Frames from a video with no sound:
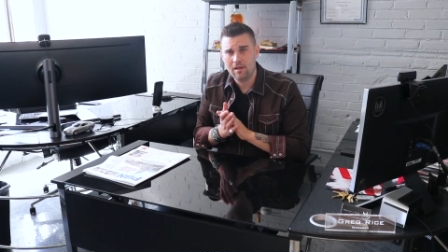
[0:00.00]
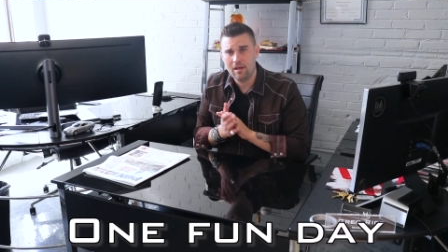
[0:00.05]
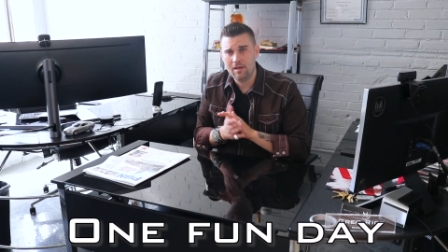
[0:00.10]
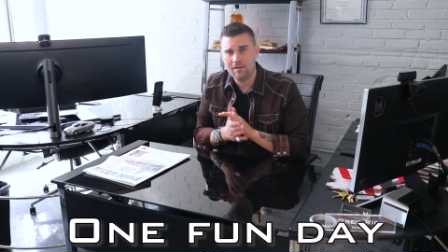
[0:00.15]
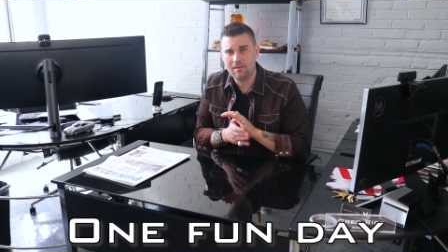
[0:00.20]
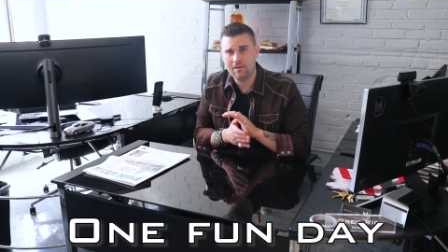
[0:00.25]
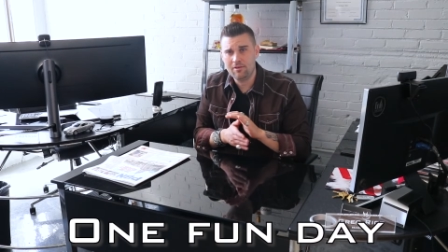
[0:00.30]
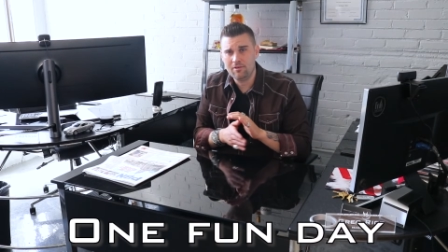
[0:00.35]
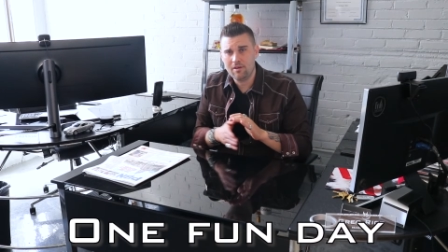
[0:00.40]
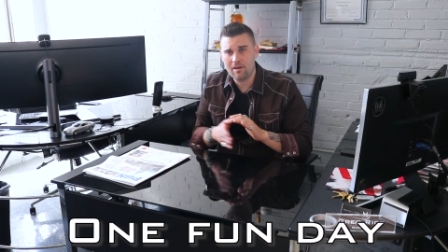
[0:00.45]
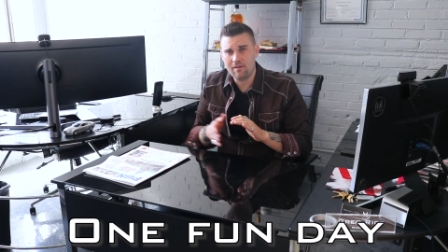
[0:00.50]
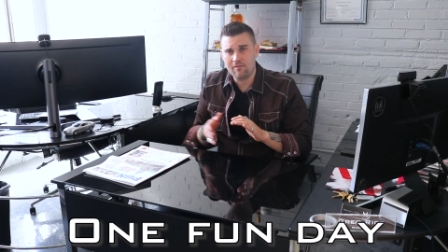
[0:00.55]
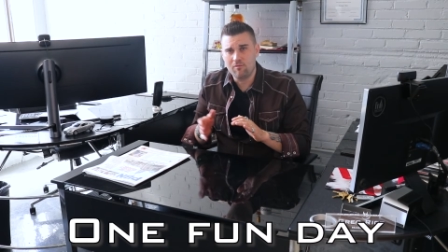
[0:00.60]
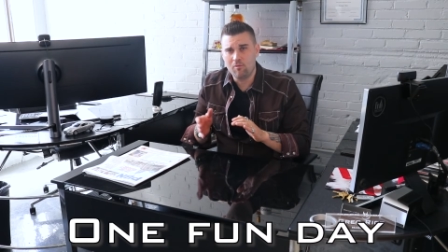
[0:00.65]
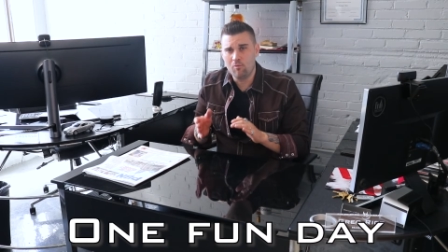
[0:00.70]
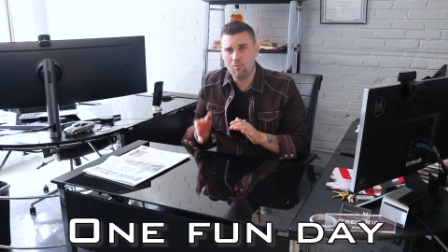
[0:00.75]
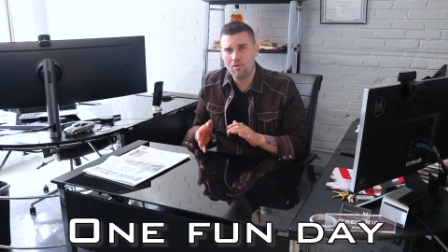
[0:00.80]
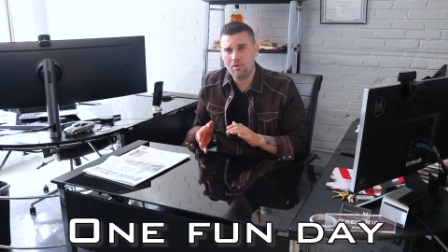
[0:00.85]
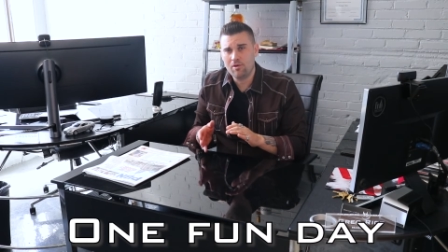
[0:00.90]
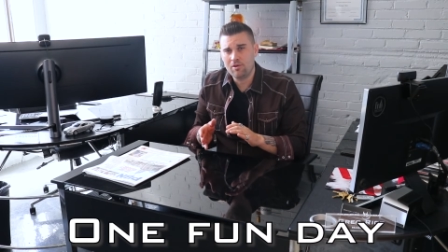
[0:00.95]
And then you
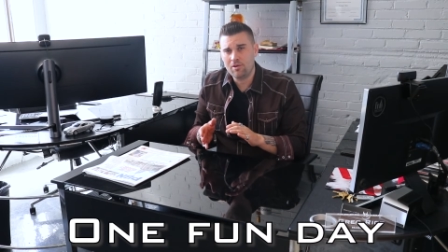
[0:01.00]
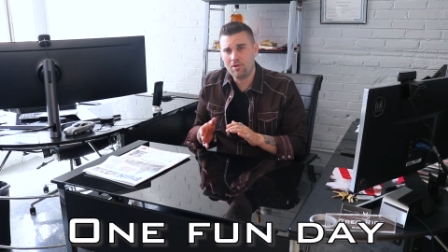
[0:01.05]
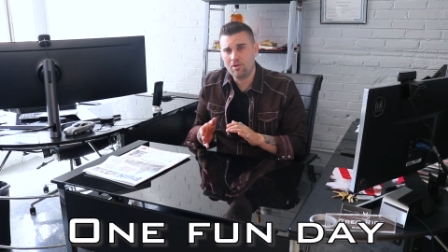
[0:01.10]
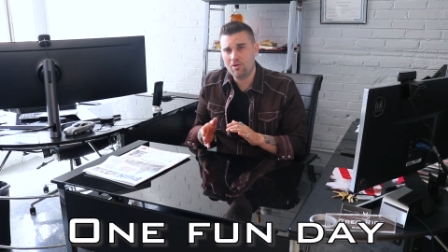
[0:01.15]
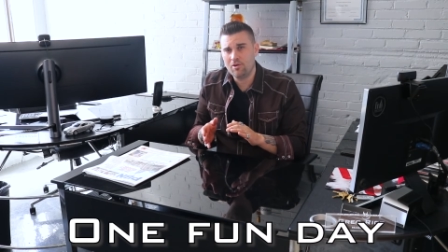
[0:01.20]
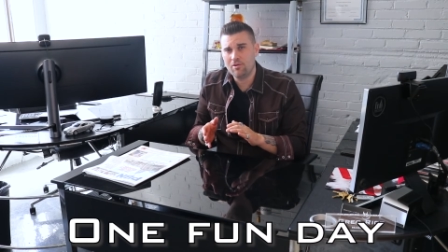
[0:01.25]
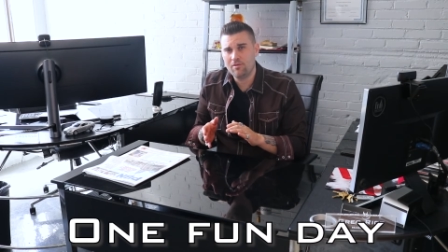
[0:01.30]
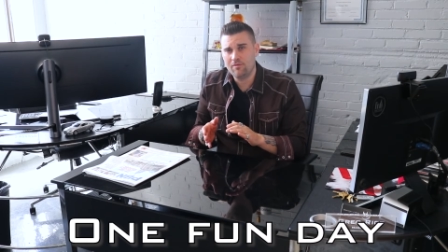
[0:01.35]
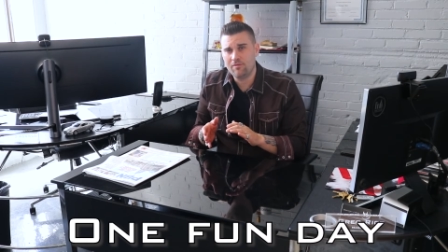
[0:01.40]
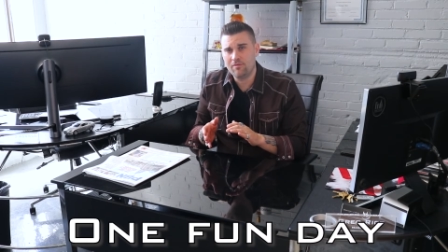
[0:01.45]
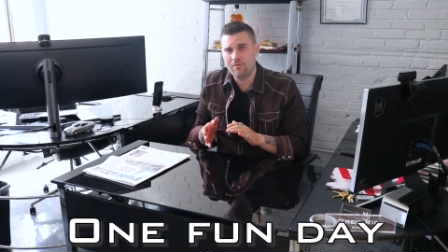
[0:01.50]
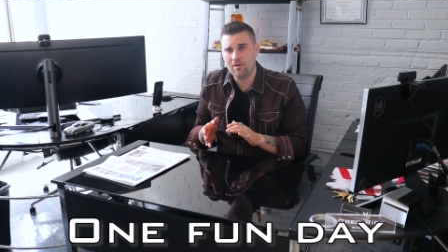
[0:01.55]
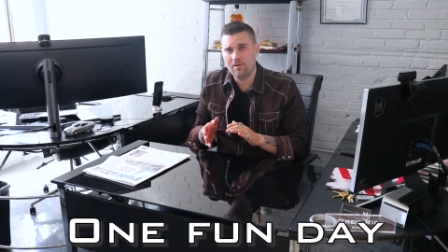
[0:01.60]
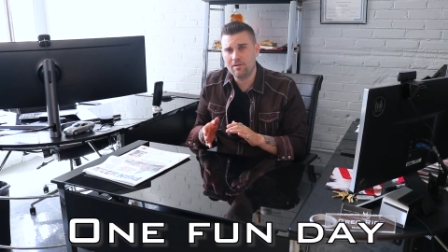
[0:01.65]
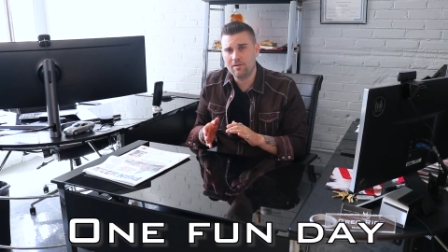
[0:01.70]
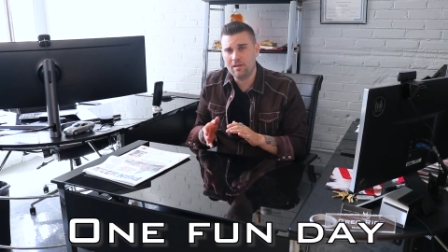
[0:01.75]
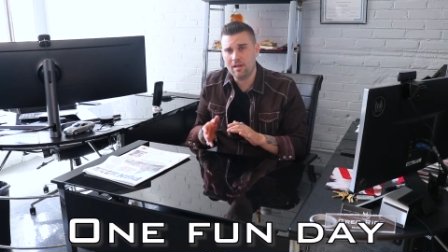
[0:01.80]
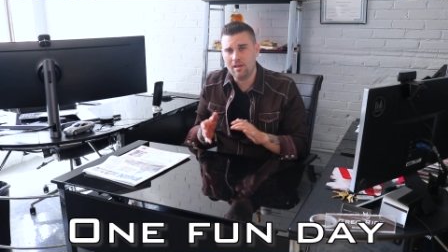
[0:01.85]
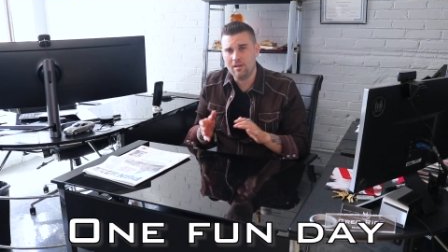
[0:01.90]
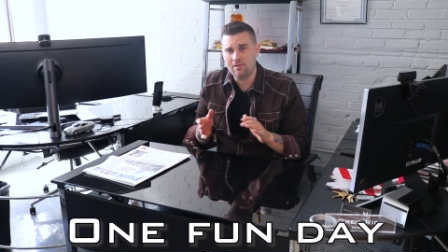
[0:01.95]
have one good
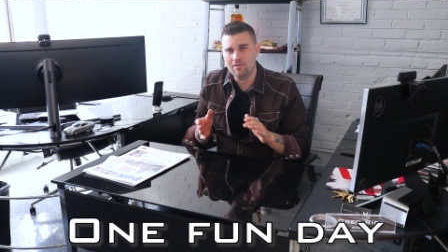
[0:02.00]
fun day.